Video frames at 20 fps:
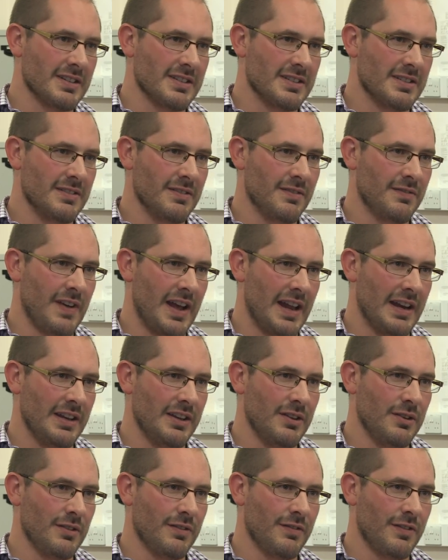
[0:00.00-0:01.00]
a
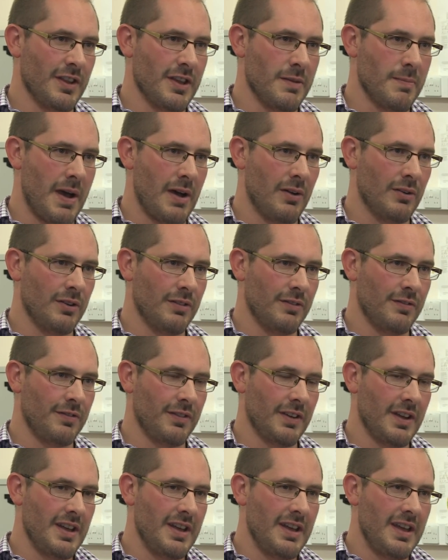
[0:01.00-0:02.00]
value for the amount
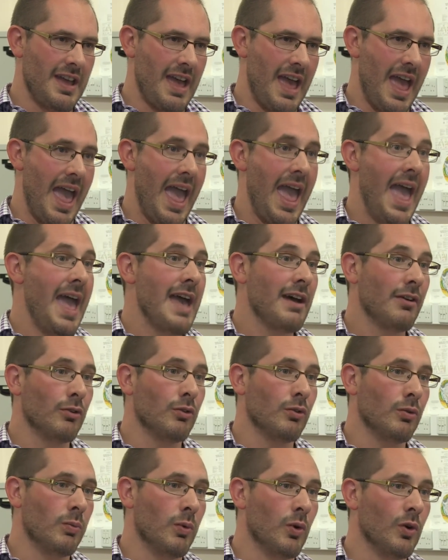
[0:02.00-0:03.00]
of air
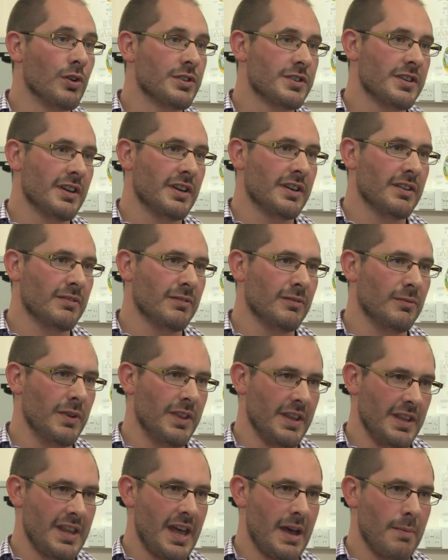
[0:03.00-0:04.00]
or water
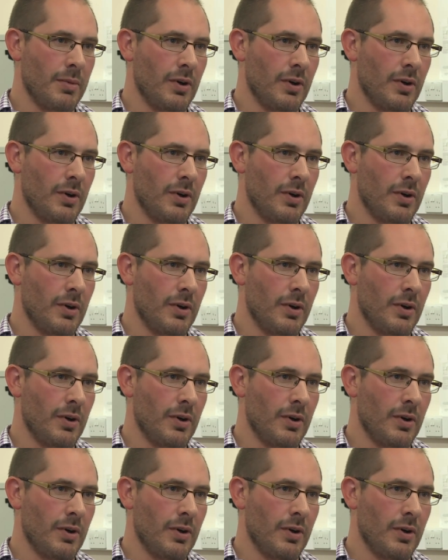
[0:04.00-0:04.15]
within that